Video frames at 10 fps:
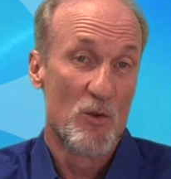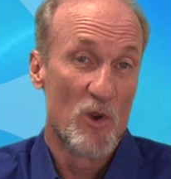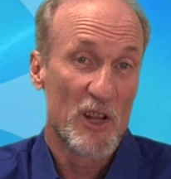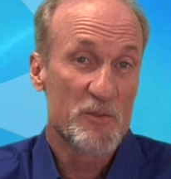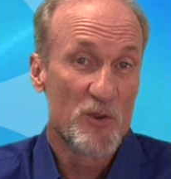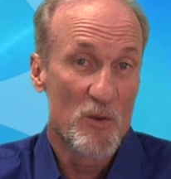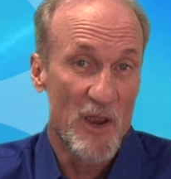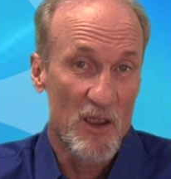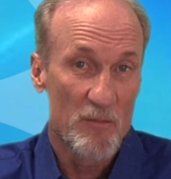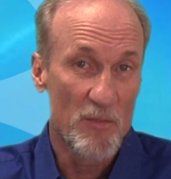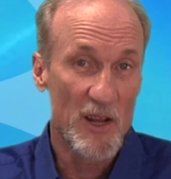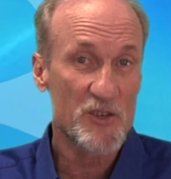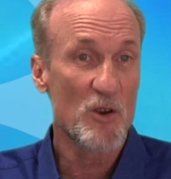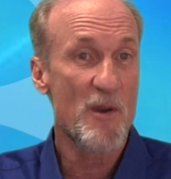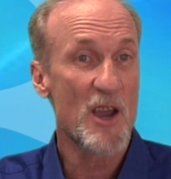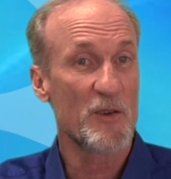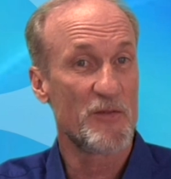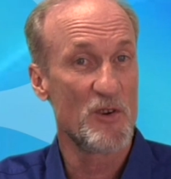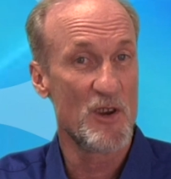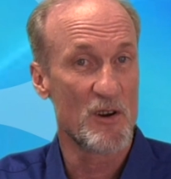Well, it's booming, but let's go back a
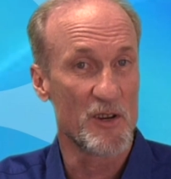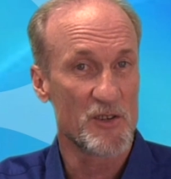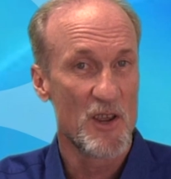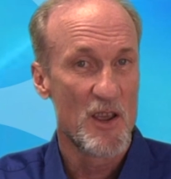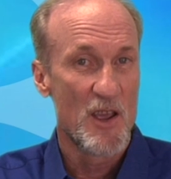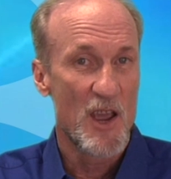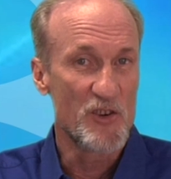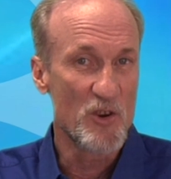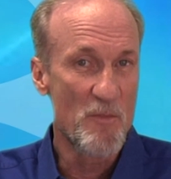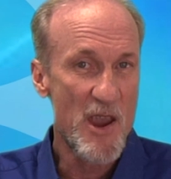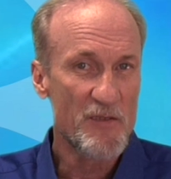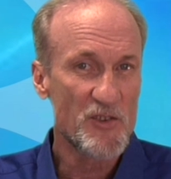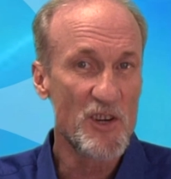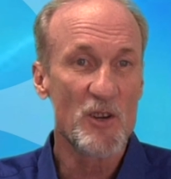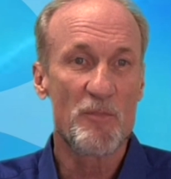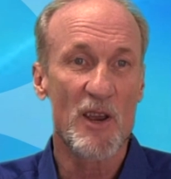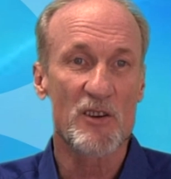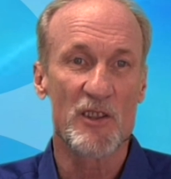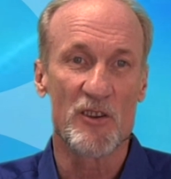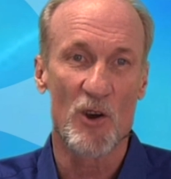few years. As you may have seen
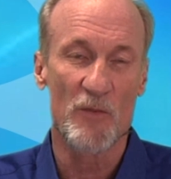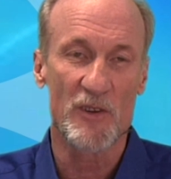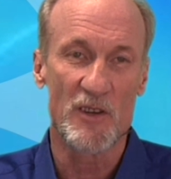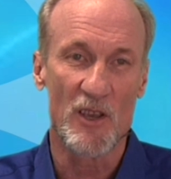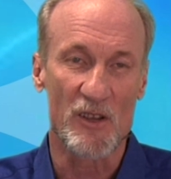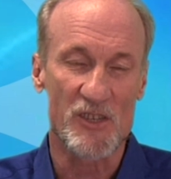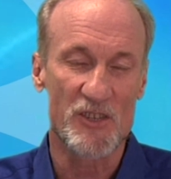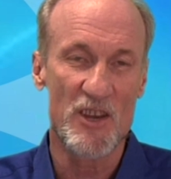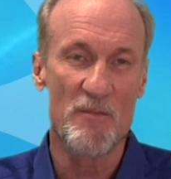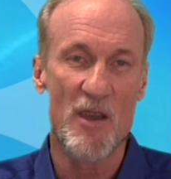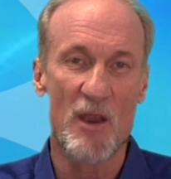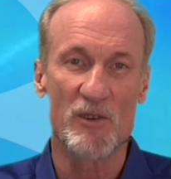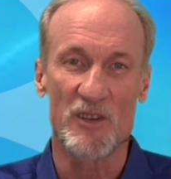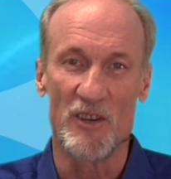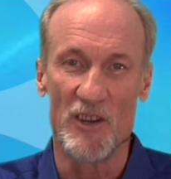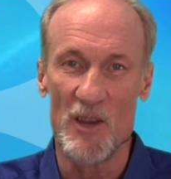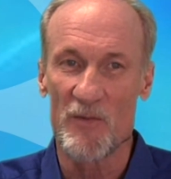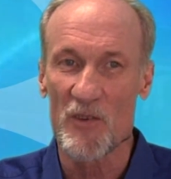depicted in Dolphin Tale, CMA was in deep